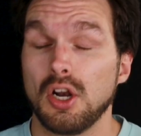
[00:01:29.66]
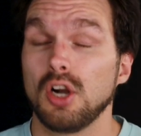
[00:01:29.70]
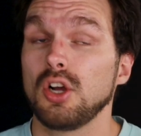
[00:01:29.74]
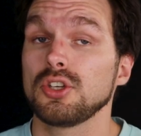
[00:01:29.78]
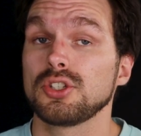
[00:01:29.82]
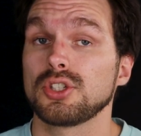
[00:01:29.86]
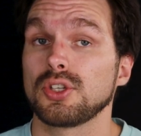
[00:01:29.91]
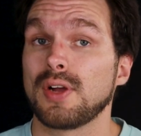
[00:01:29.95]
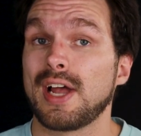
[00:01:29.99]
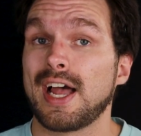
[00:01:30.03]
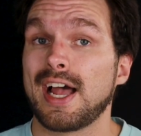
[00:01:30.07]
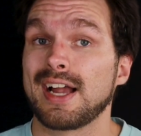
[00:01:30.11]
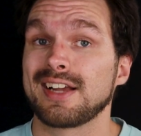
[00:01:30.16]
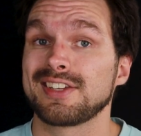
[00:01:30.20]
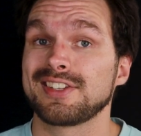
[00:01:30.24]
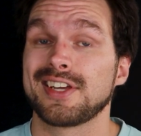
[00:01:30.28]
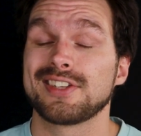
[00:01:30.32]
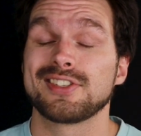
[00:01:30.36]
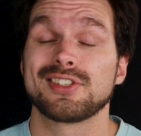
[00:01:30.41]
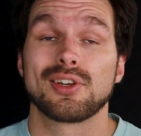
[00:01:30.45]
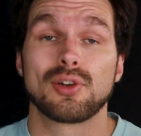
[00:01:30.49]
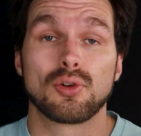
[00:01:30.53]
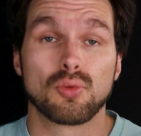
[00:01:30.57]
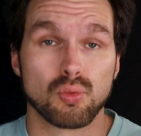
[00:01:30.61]
it also acts
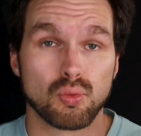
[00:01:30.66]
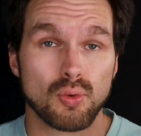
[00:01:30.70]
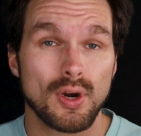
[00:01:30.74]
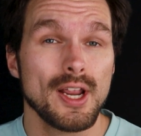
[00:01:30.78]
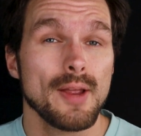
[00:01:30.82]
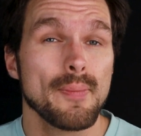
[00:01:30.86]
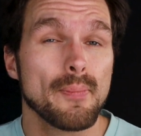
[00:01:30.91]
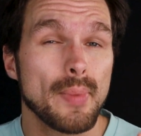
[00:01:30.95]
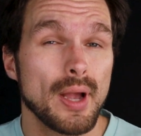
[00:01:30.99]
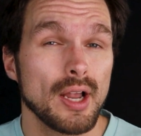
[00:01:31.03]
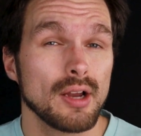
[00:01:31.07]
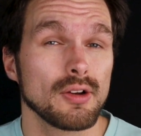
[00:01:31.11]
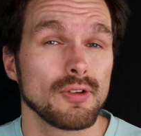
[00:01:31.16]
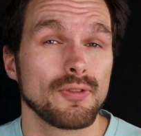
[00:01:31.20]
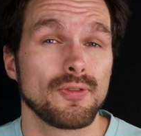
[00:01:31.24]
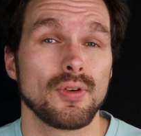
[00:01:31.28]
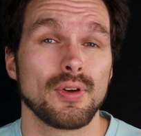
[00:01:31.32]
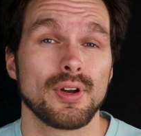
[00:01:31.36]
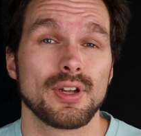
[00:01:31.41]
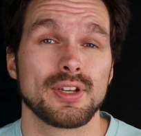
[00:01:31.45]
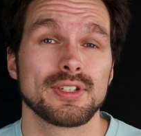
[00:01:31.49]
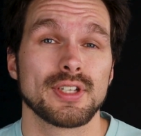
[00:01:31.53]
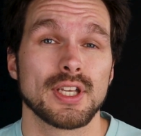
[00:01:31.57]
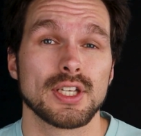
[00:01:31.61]
as a great
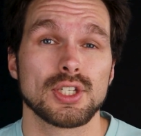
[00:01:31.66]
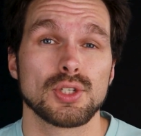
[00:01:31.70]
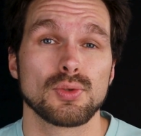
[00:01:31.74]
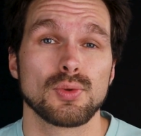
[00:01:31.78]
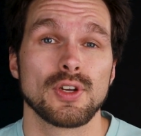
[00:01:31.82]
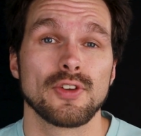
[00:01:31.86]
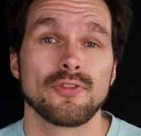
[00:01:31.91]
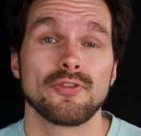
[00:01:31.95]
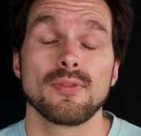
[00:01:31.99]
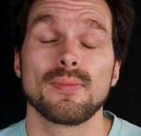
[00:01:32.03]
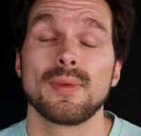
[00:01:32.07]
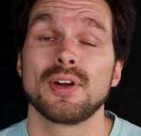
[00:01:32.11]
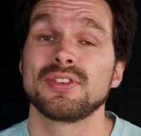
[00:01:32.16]
microphone accessory for